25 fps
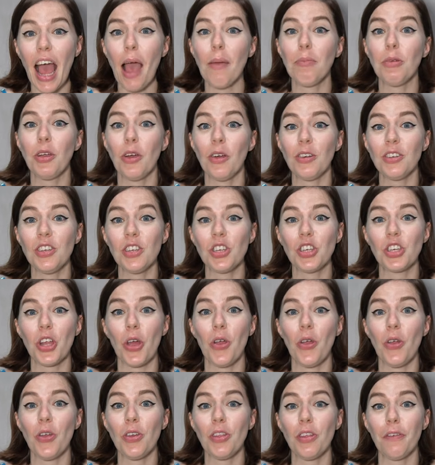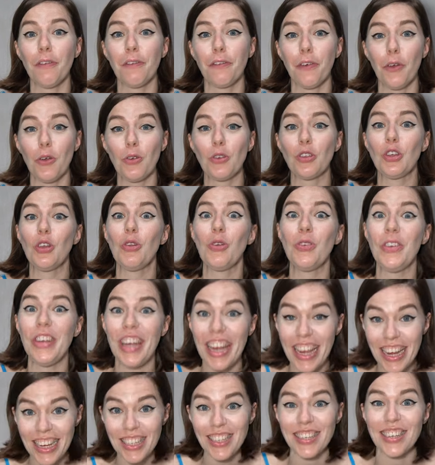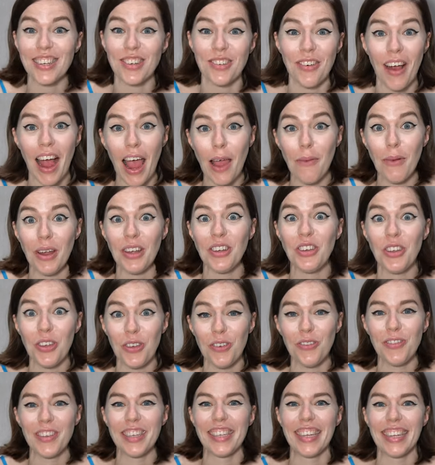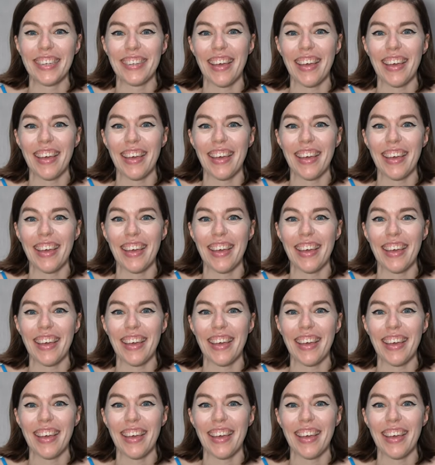I'm going to show you the fruit you need to try when you visit